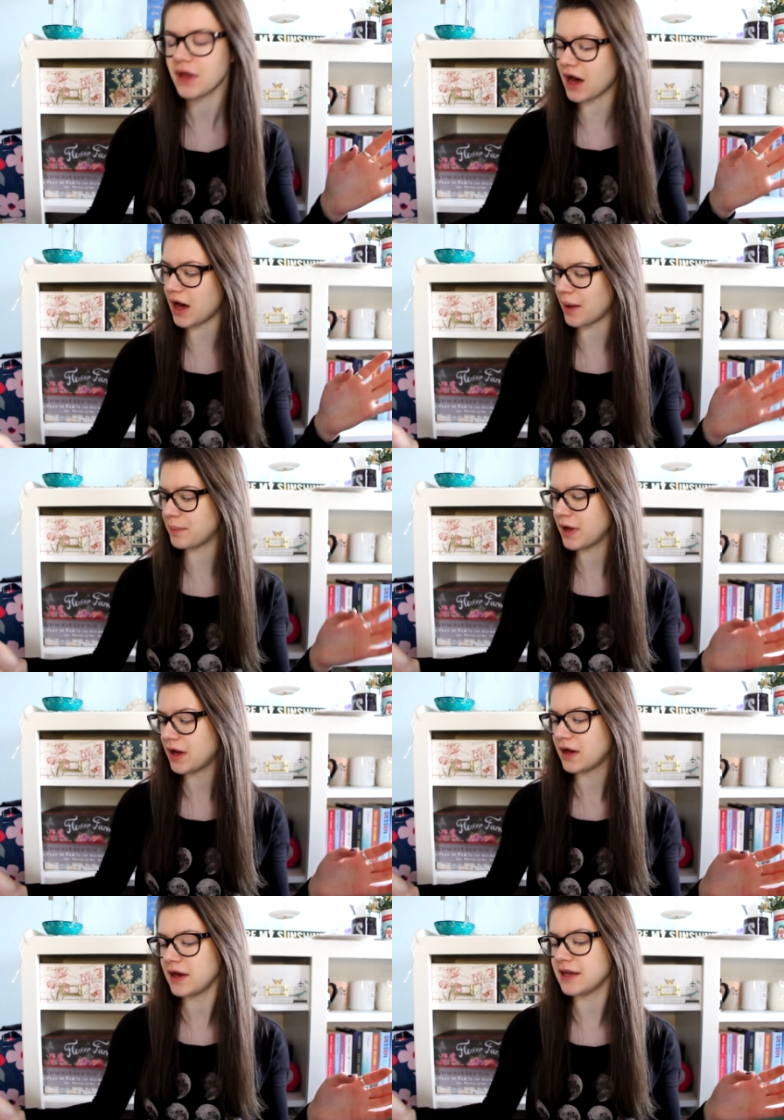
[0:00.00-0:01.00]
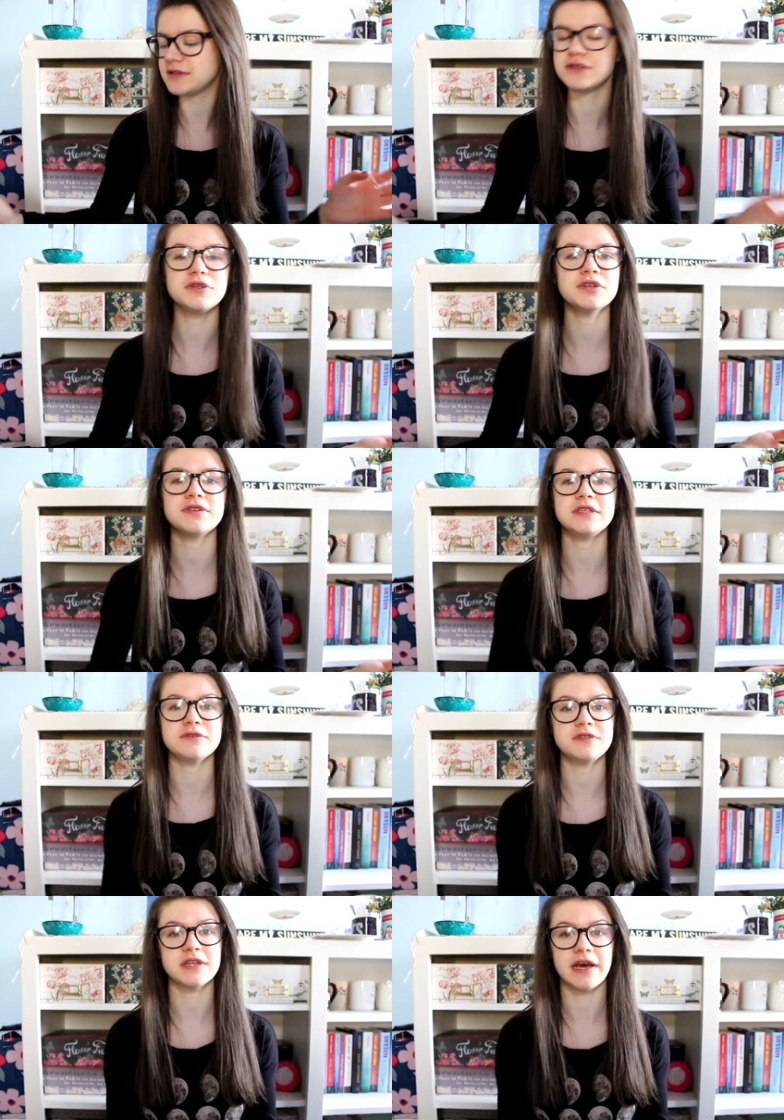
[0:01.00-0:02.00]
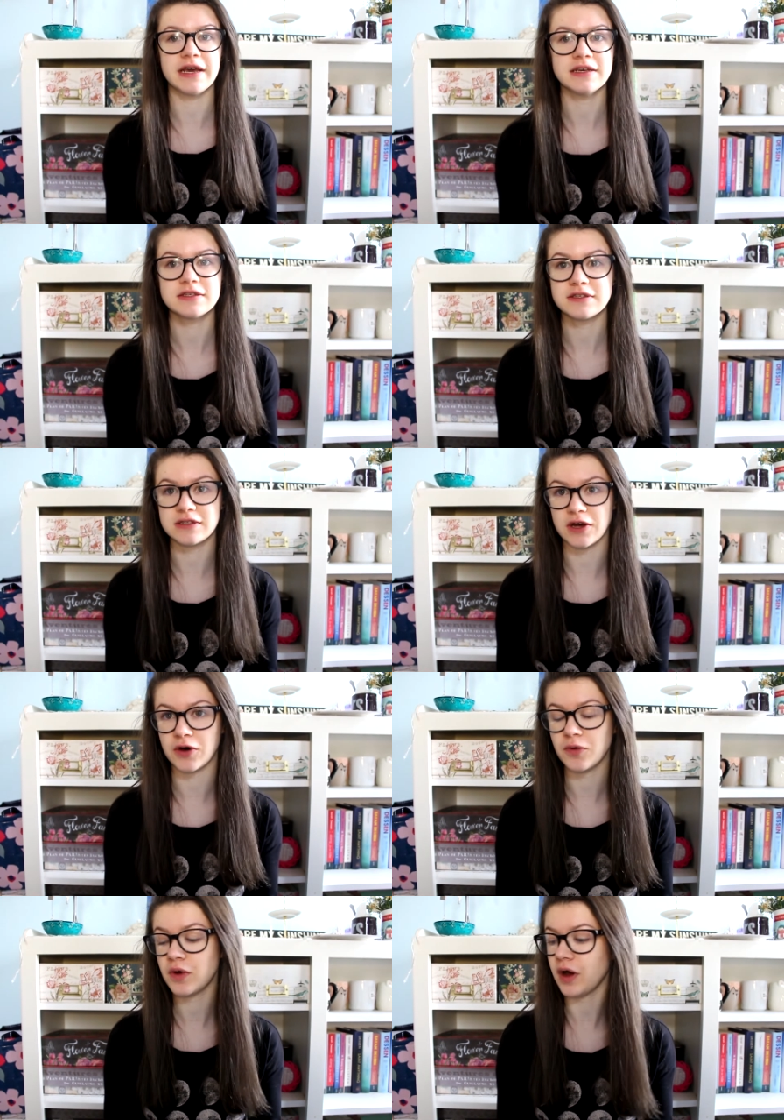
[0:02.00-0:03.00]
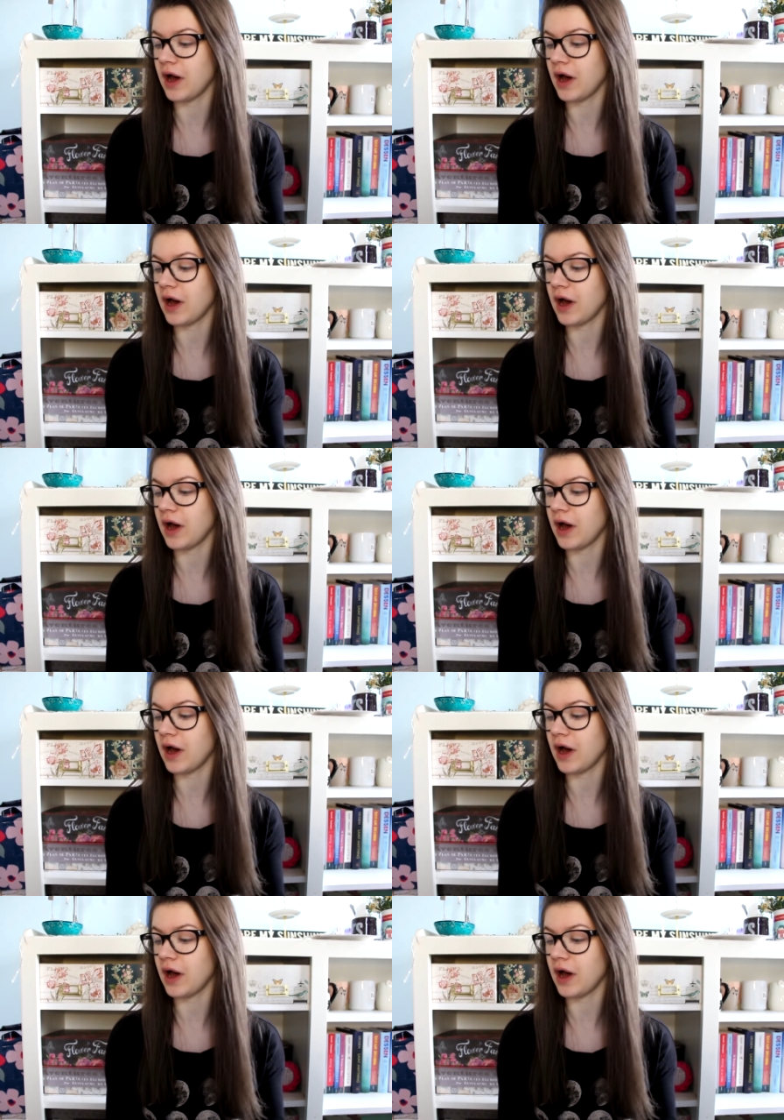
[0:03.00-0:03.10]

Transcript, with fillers: Um, it's New Year's Eve today, so